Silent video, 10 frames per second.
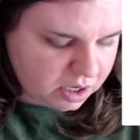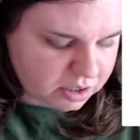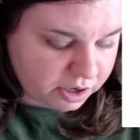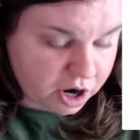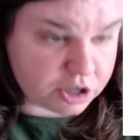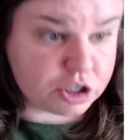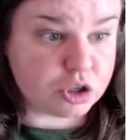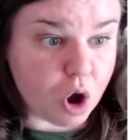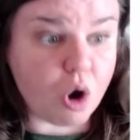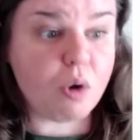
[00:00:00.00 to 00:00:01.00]
There are
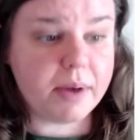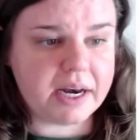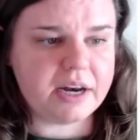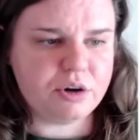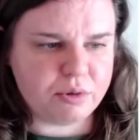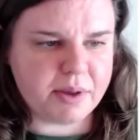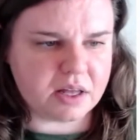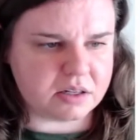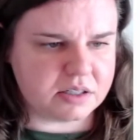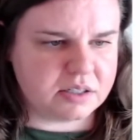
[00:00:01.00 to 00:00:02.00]
so many new
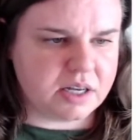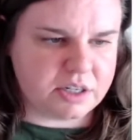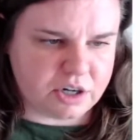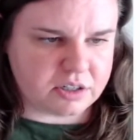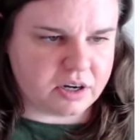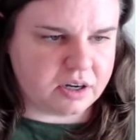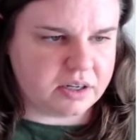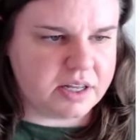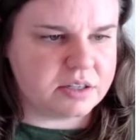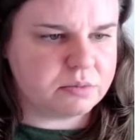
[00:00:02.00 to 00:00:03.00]
builds in Choctaw.
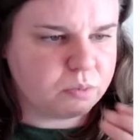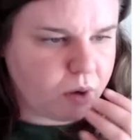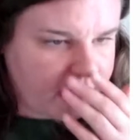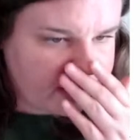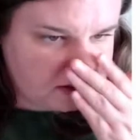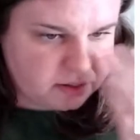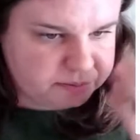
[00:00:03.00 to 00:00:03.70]
It's wild.